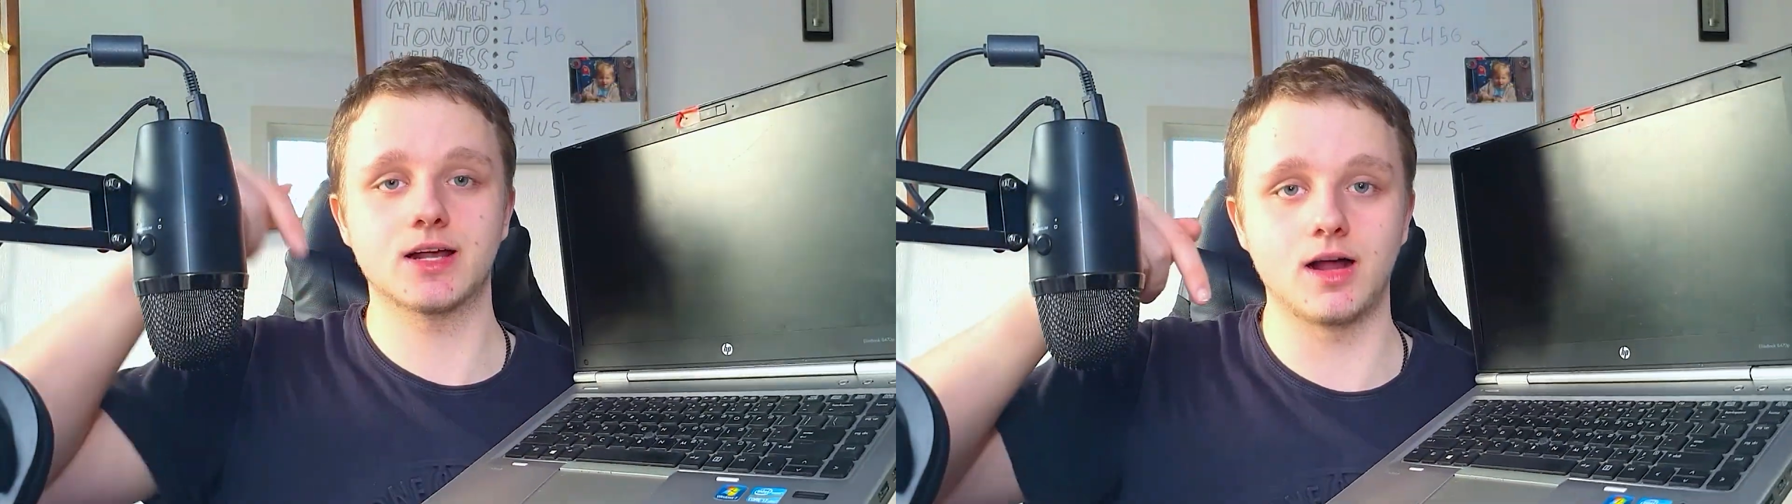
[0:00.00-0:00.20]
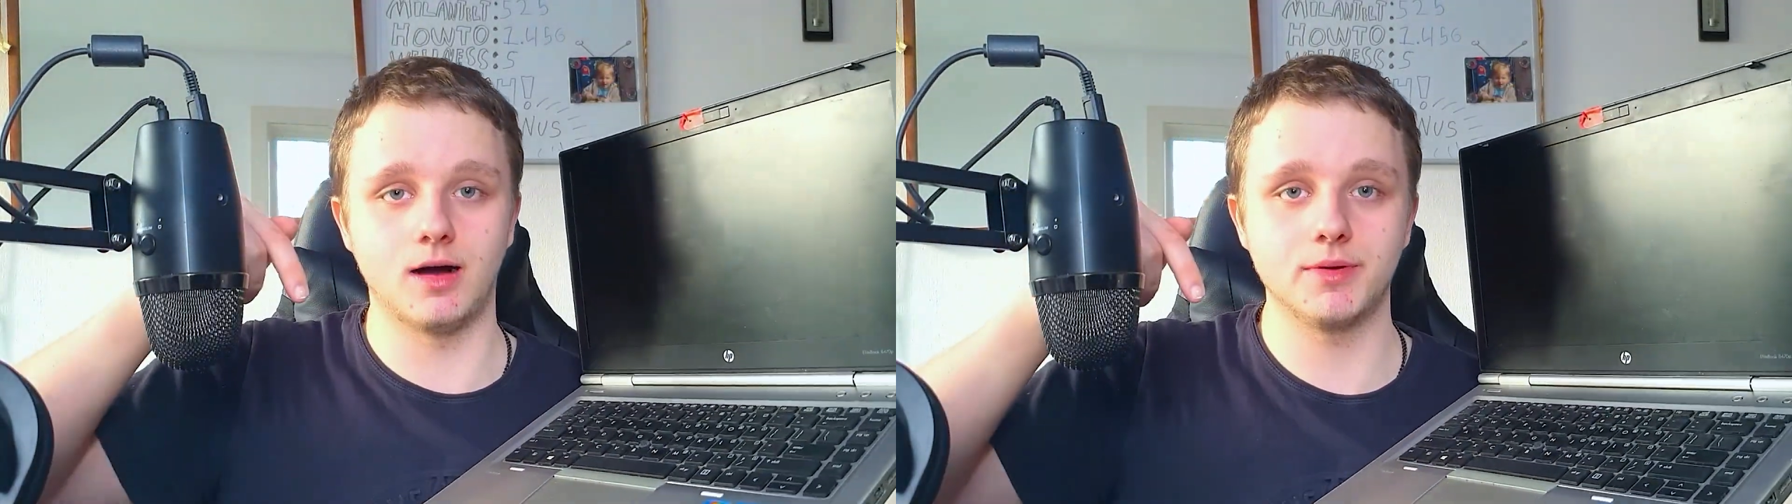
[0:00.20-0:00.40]

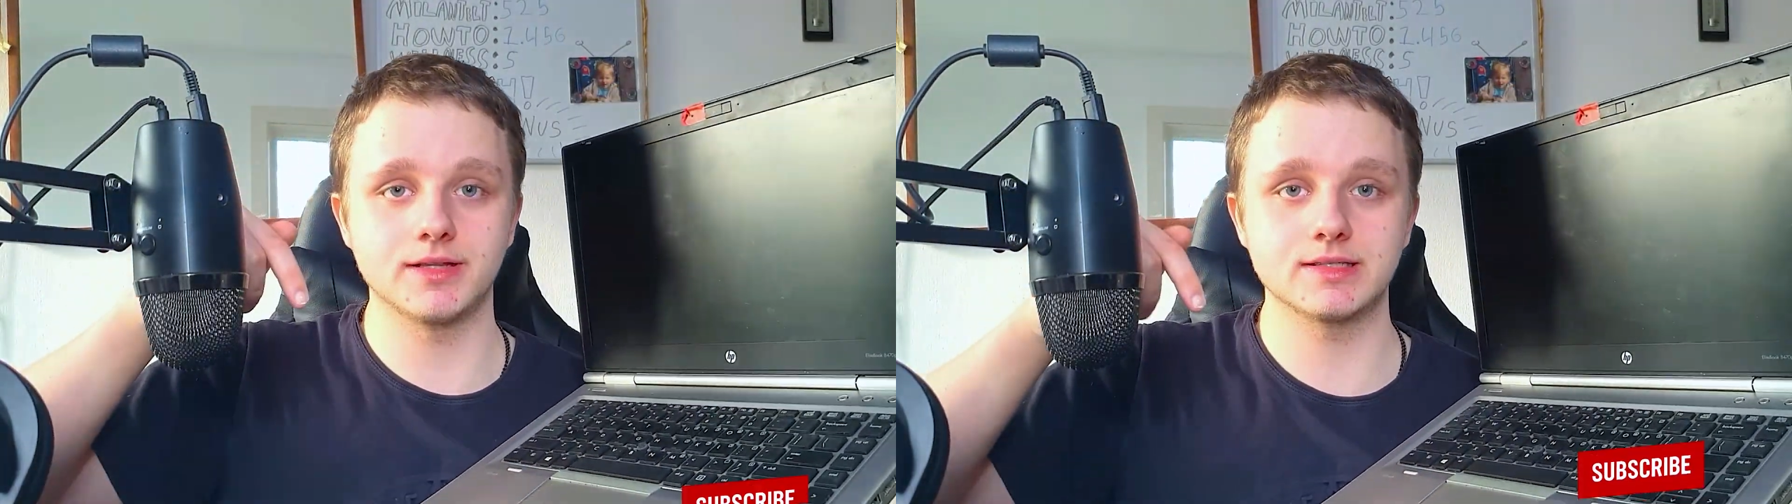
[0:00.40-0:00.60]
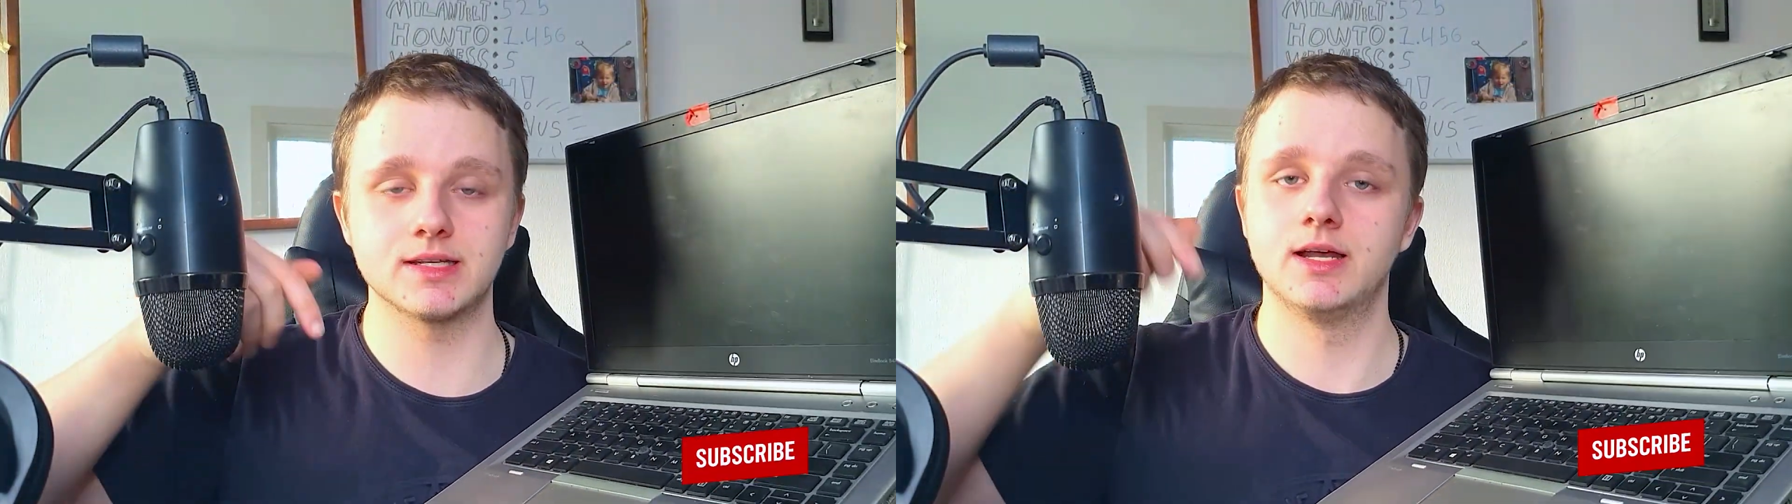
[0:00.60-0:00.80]

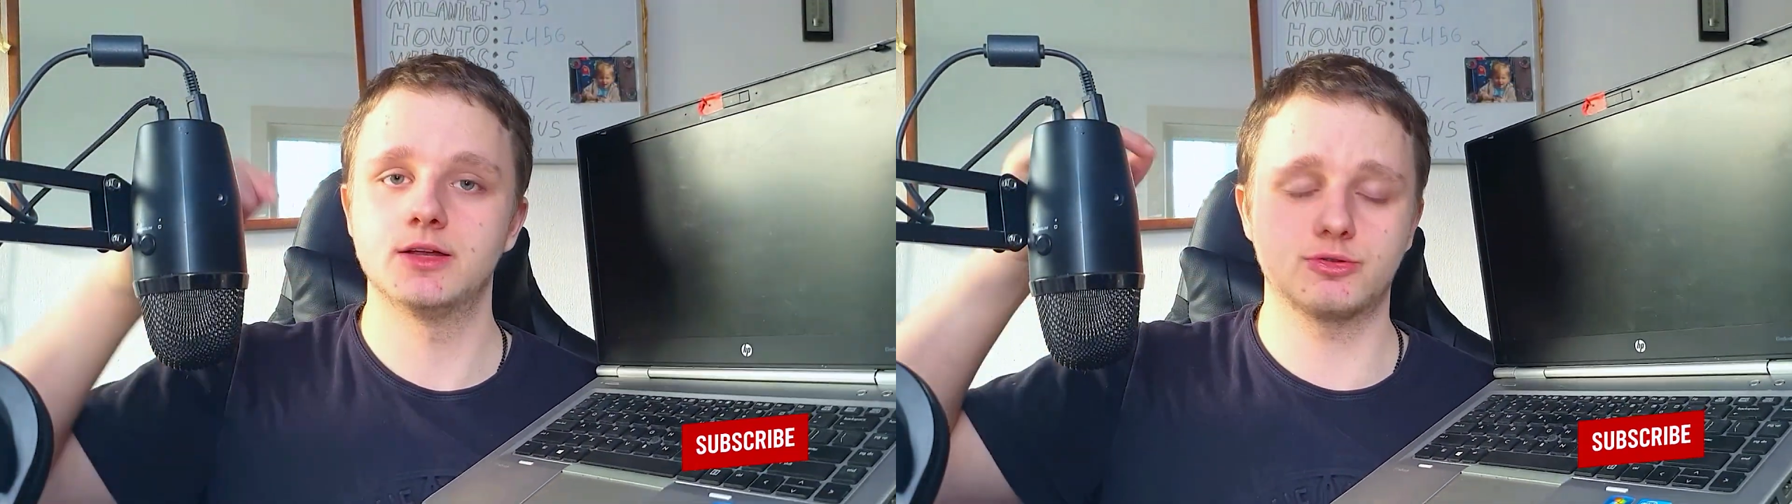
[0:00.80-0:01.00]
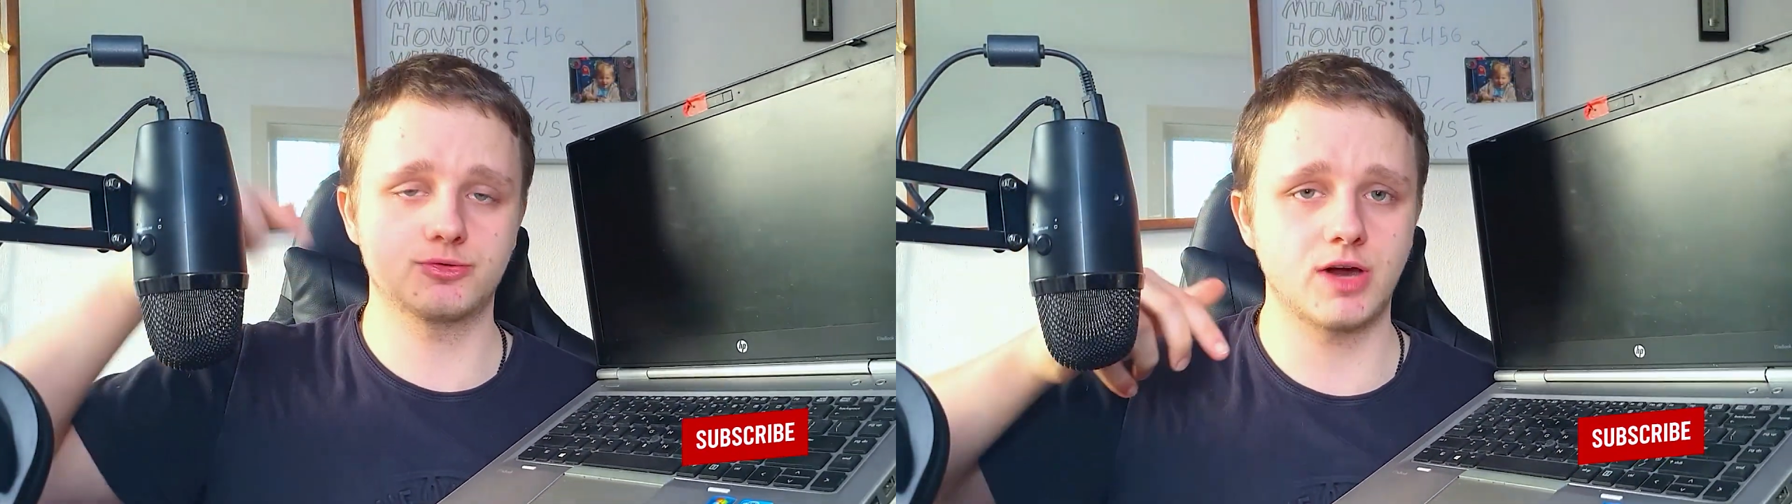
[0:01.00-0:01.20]
comments
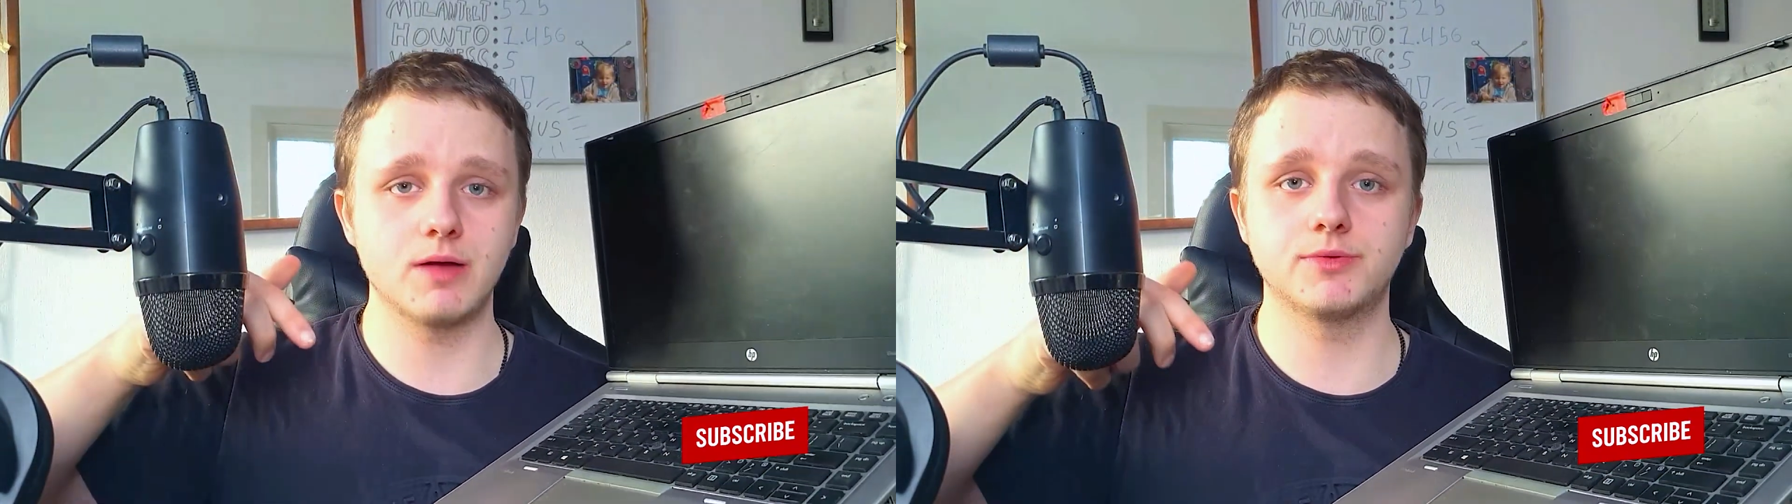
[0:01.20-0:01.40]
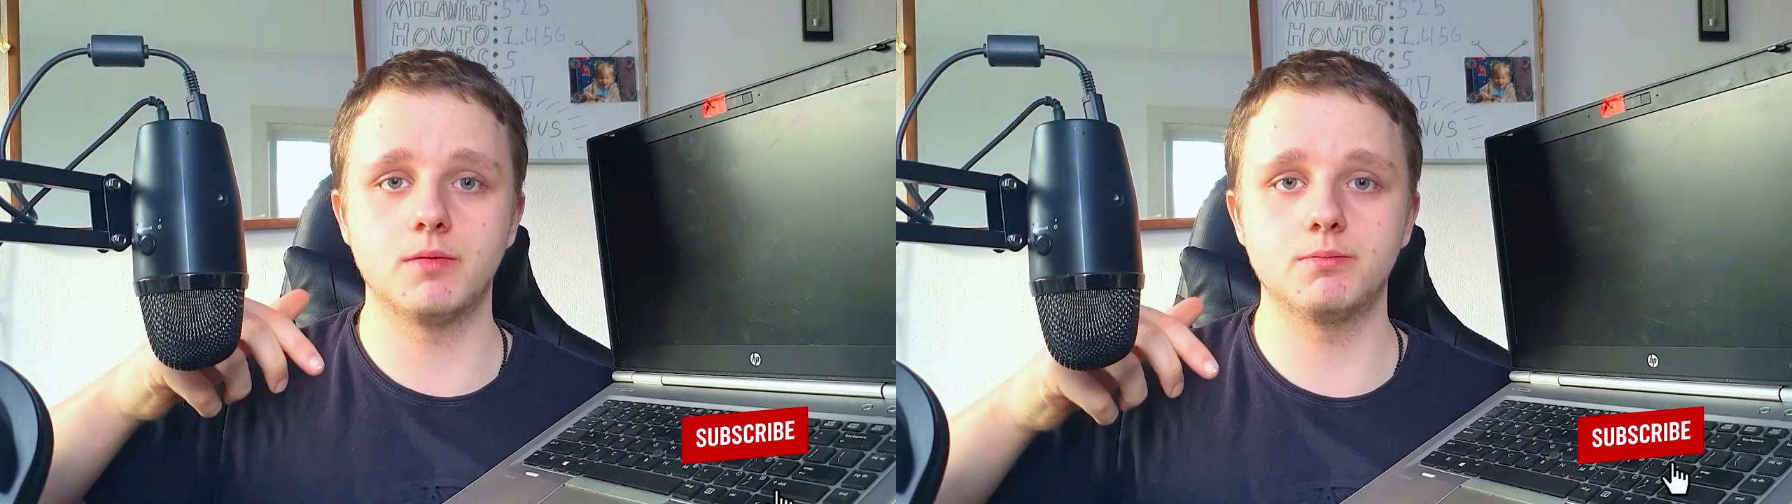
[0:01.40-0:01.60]

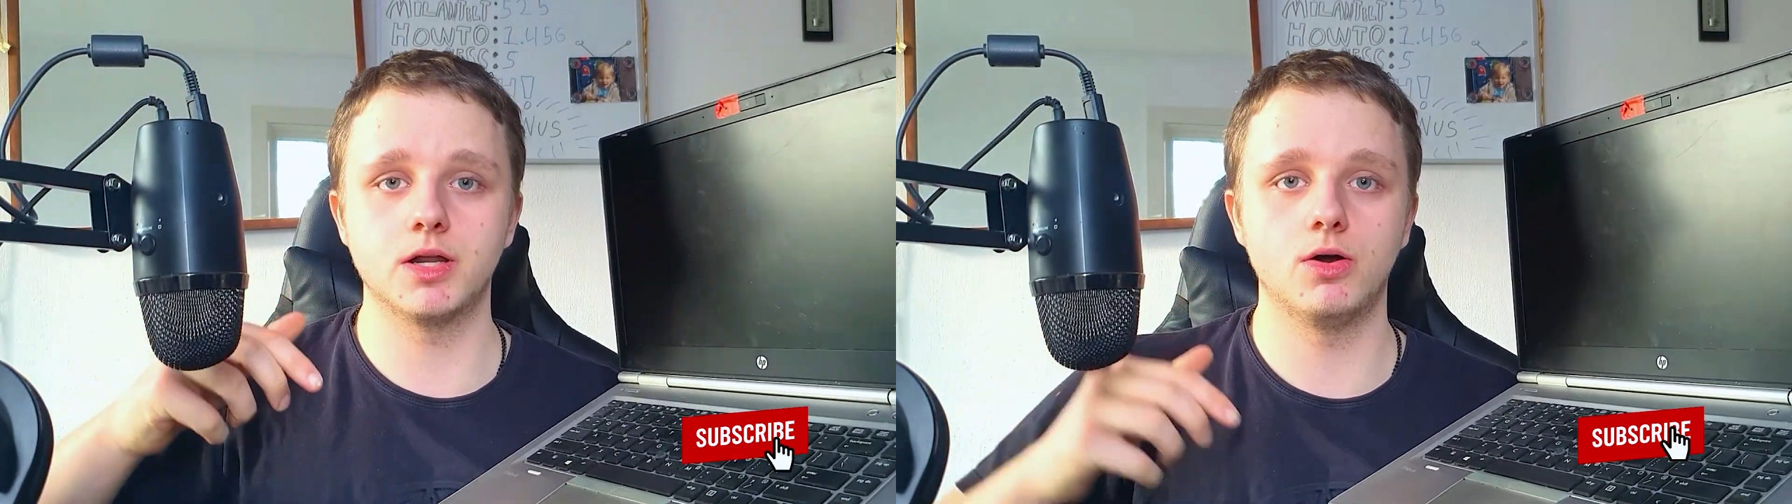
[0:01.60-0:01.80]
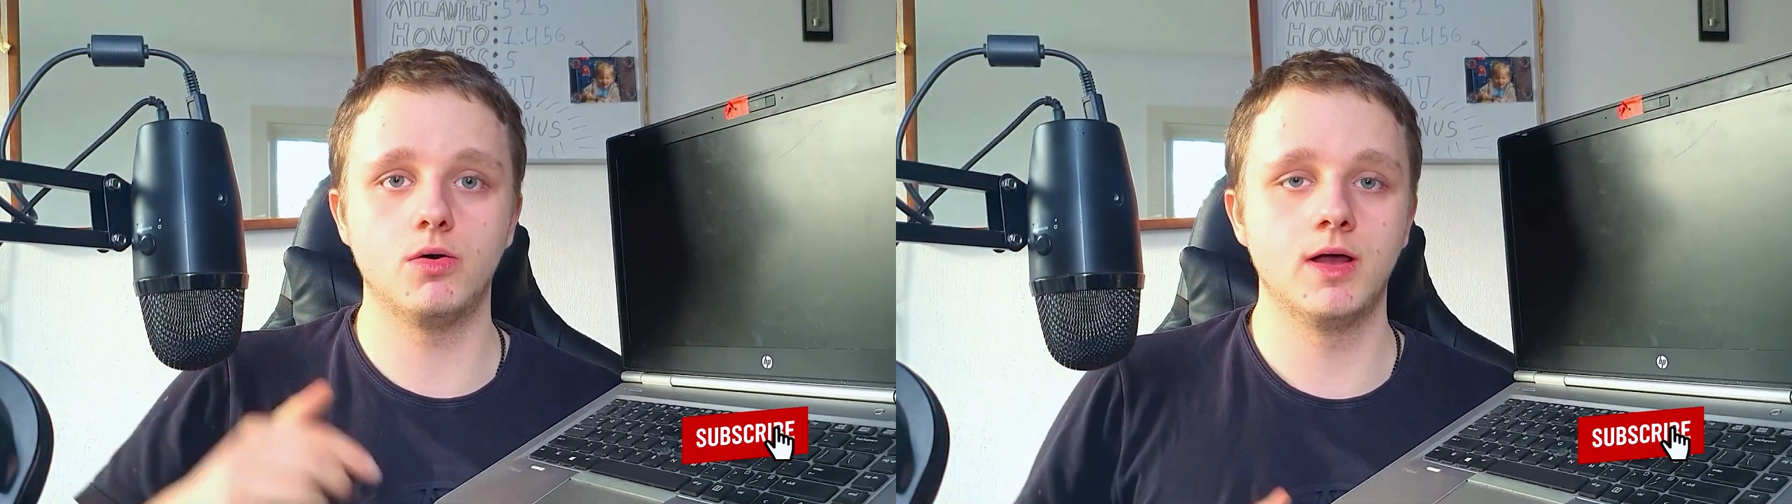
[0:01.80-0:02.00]
subscribe down
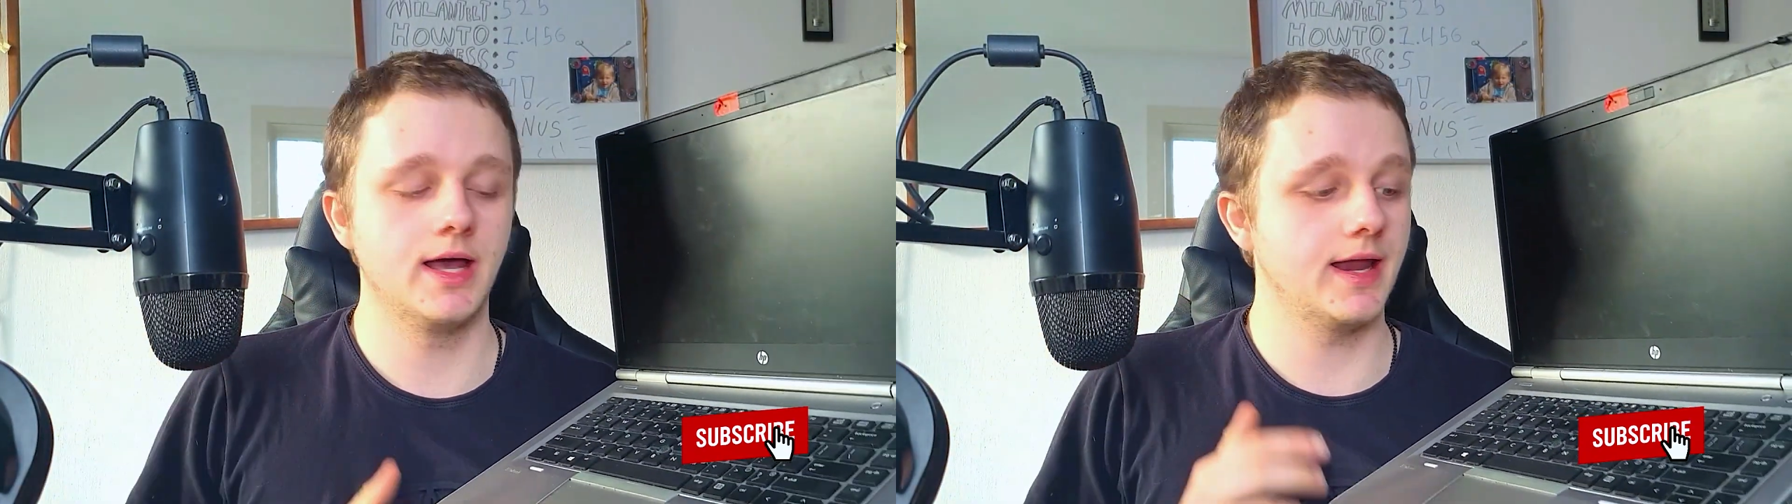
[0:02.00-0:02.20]
below